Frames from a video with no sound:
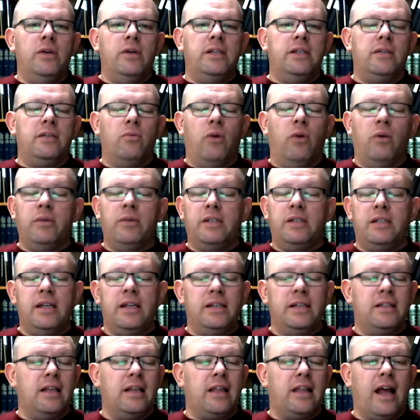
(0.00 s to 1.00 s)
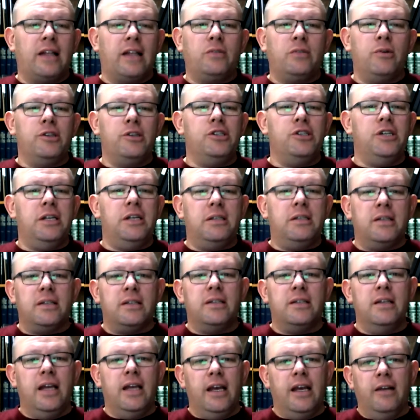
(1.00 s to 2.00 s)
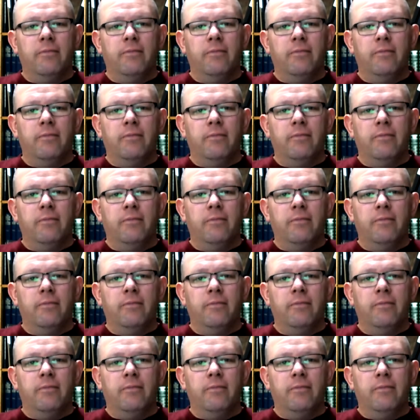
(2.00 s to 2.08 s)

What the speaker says: what we see is that that's what Jesus did.